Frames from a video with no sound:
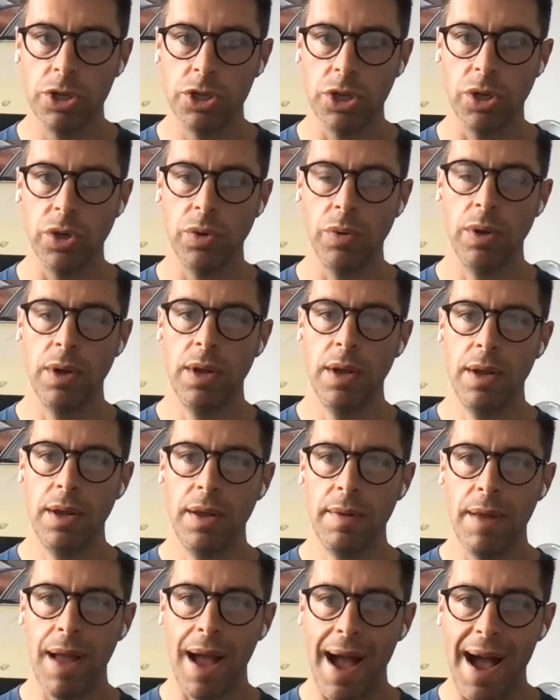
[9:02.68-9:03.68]
to do,
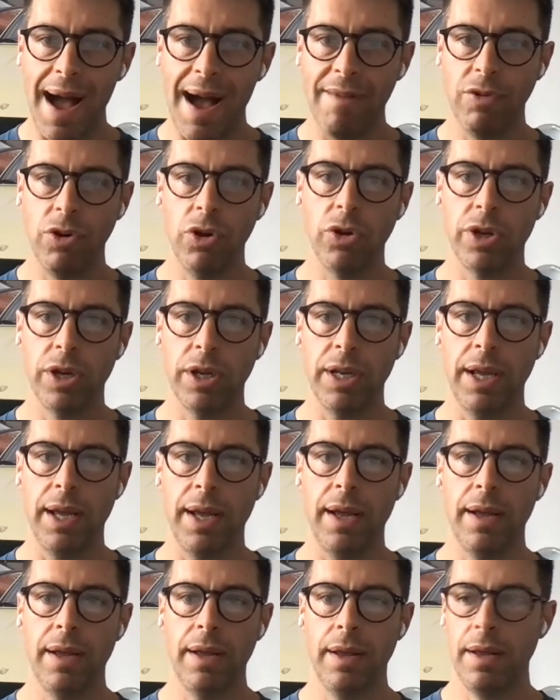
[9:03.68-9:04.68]
have a look at
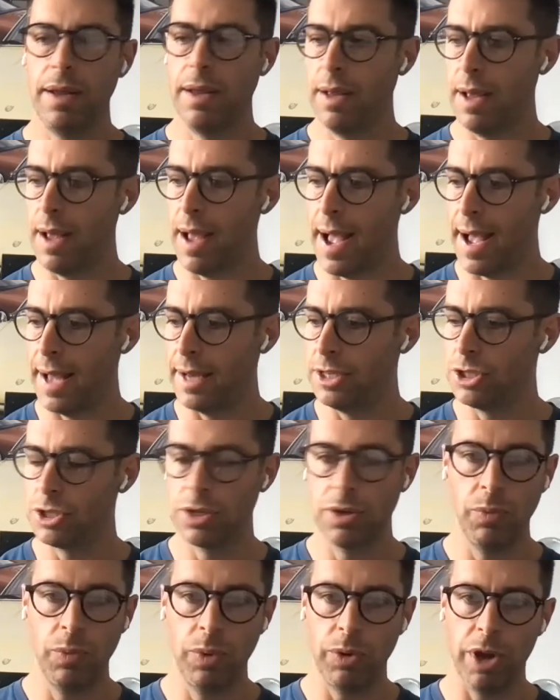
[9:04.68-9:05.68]
it, and
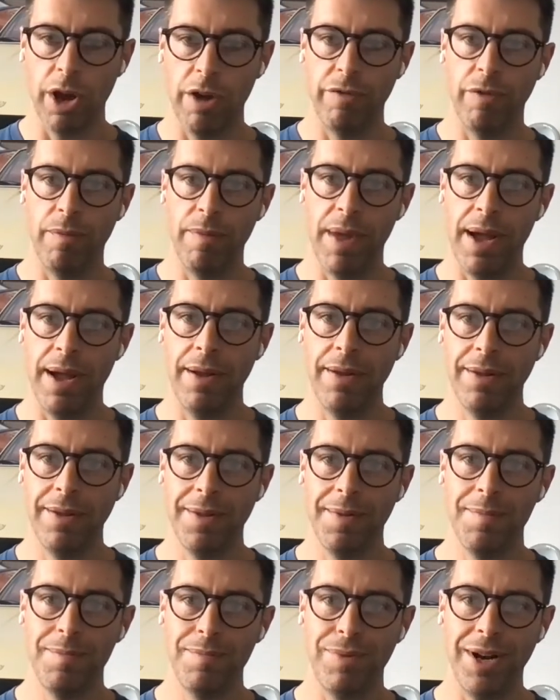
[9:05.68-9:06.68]
we'll go from there.
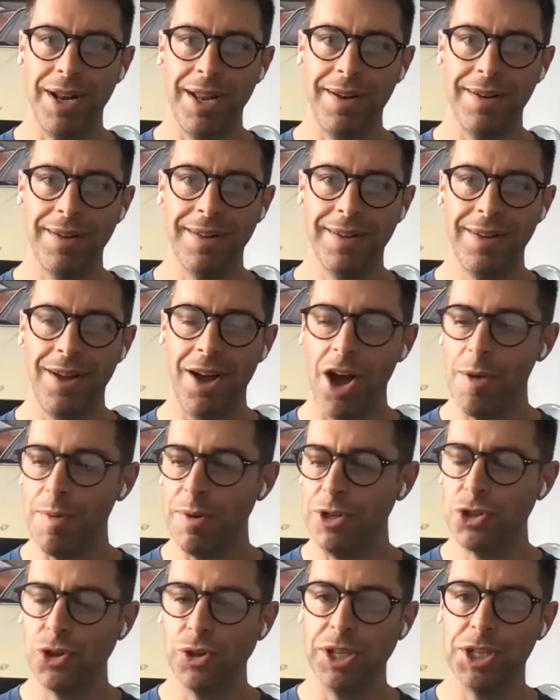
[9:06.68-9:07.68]
Brilliant. I hope you
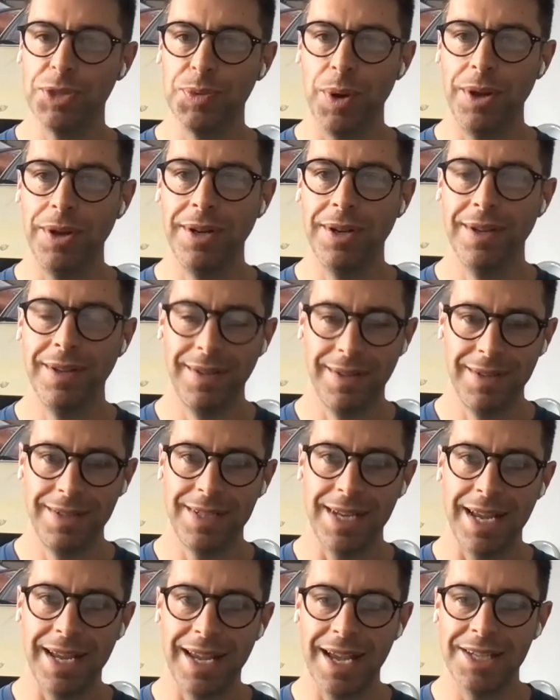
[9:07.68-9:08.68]
enjoyed this one.
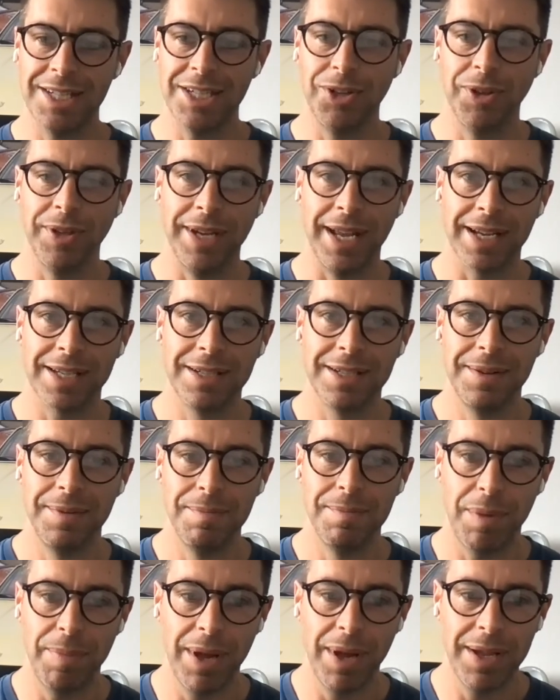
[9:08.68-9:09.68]
Take care. See you on the
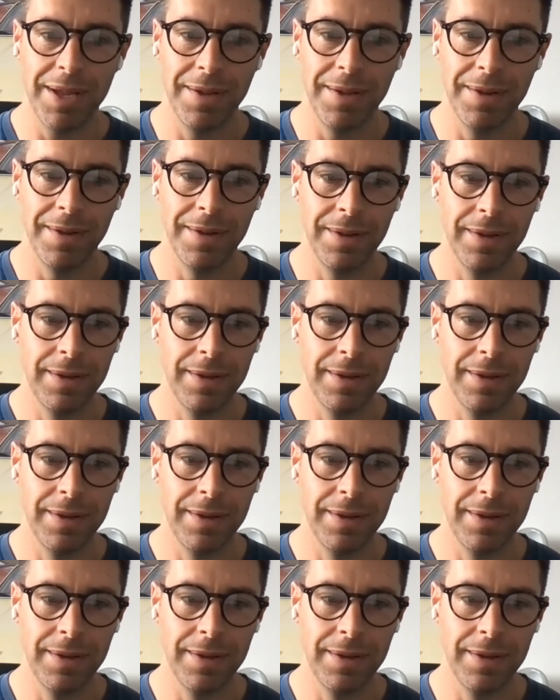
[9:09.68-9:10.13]
next. Bye-bye.